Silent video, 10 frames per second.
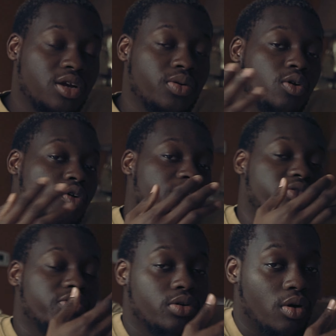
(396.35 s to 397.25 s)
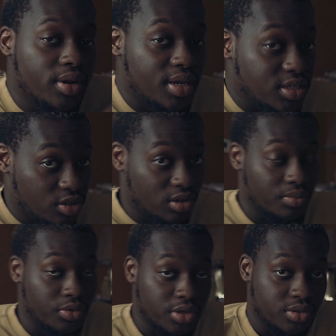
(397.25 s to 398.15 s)
a quick overview on
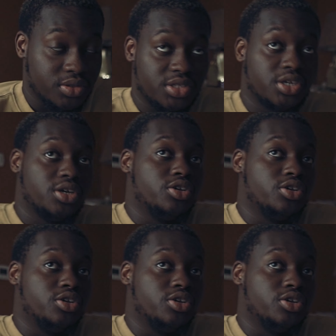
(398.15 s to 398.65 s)
Instagram Reels.